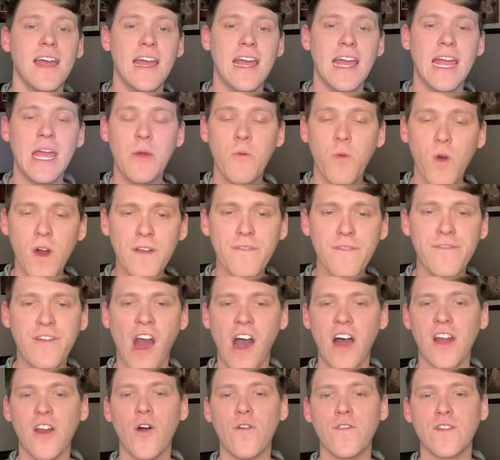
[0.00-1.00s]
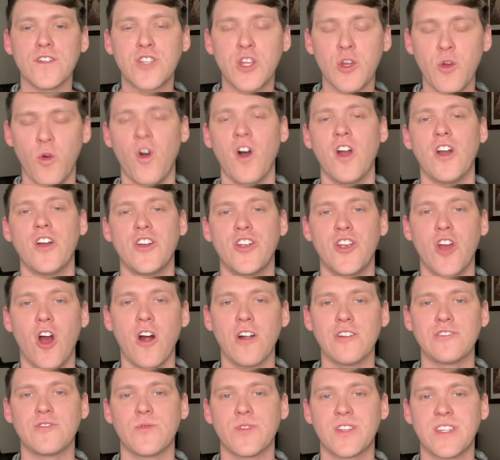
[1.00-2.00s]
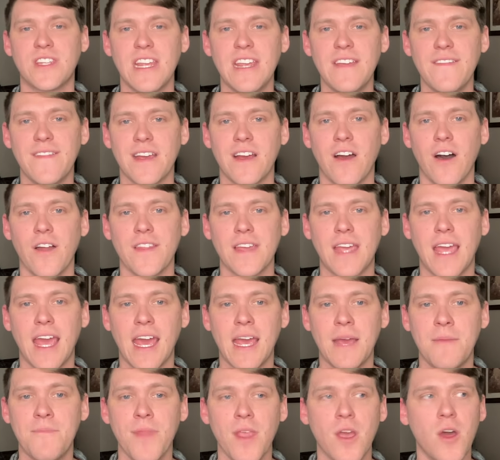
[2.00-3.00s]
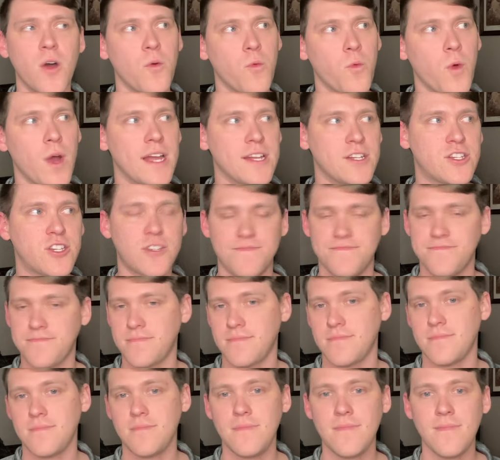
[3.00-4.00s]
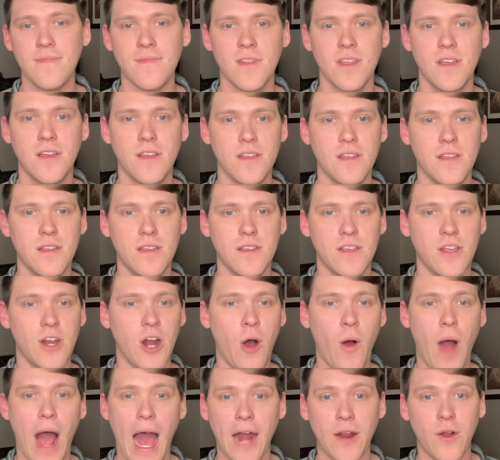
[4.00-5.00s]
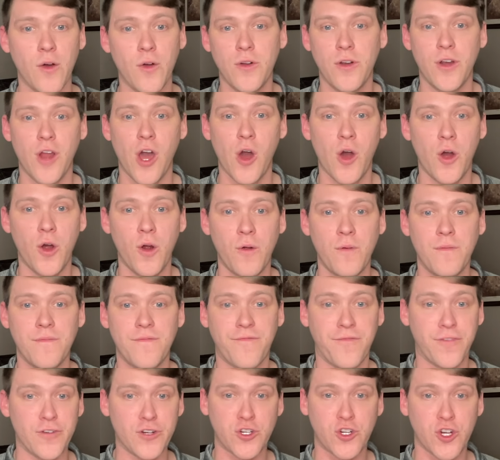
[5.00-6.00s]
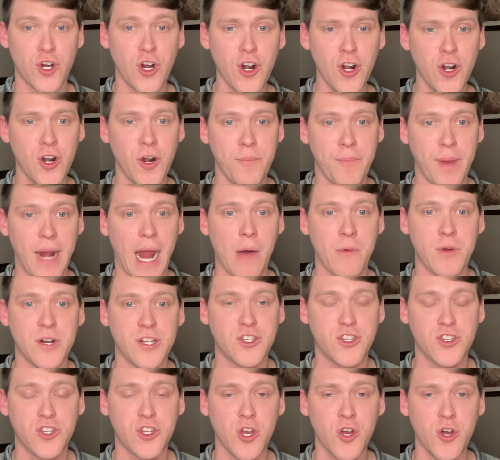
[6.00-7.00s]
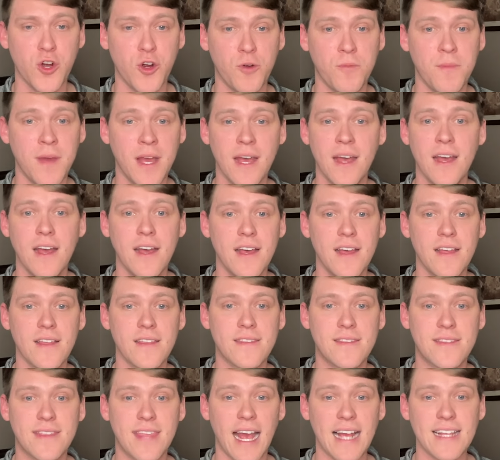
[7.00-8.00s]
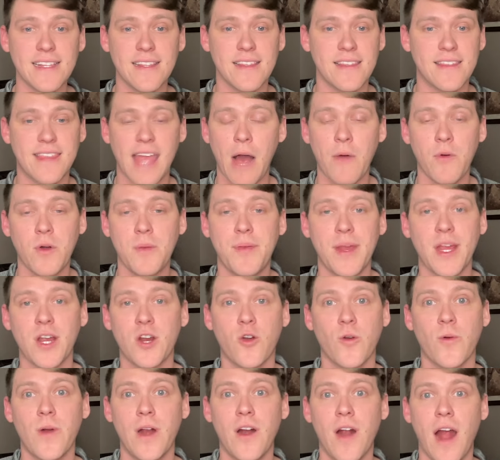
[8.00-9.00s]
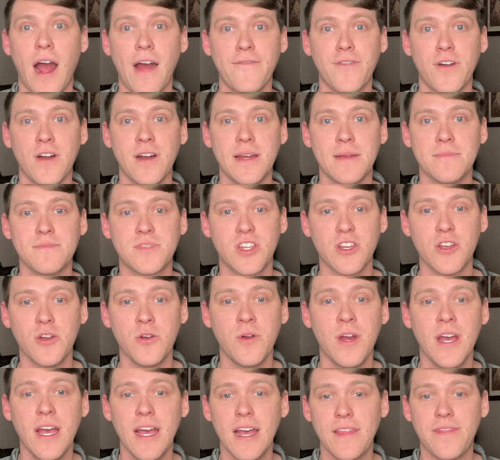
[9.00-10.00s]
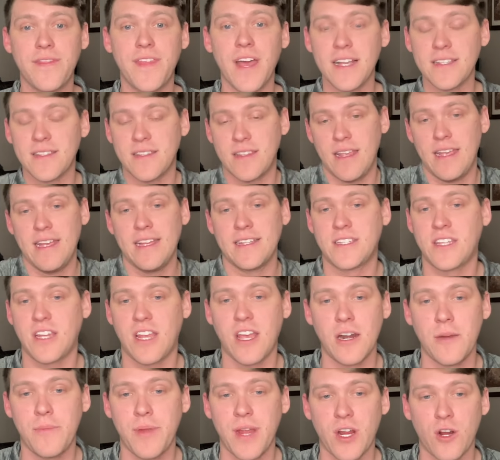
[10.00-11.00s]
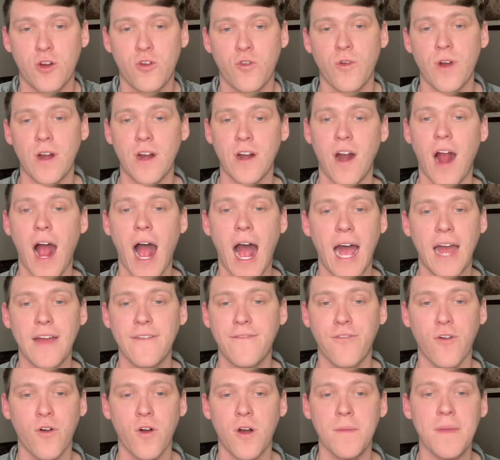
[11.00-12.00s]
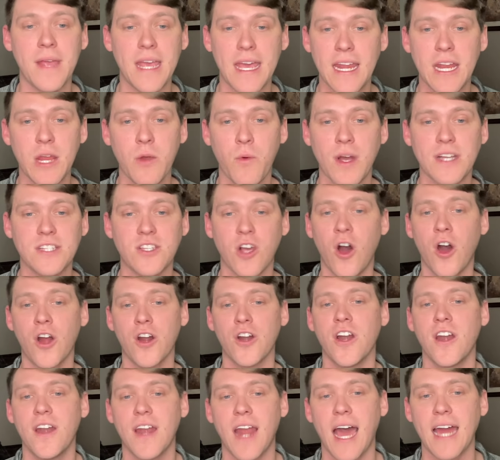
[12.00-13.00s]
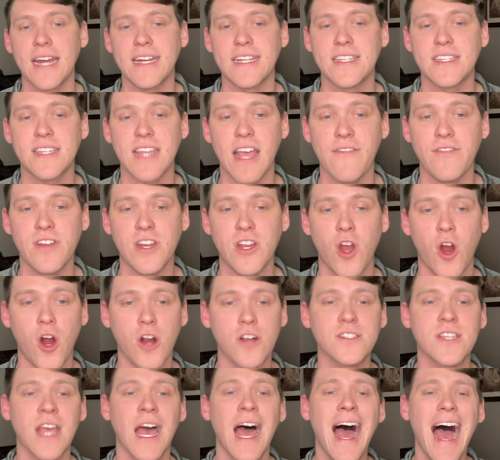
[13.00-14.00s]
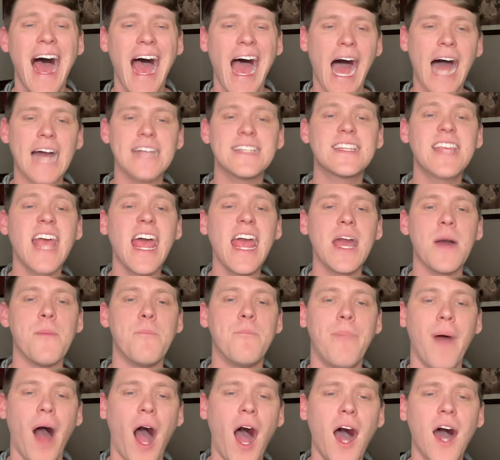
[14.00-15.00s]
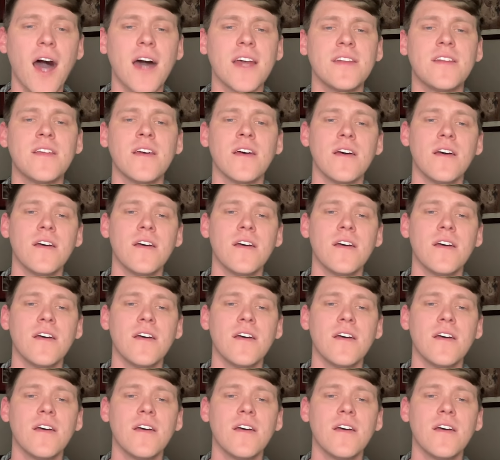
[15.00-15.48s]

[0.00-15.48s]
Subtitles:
he would have gone over 200 yards receiving on the game, which, you know, I don't know for sure, but I would assume that would be a career high for him too. That it's going to be a career high for him anyways, 197 yards. Isaiah Bond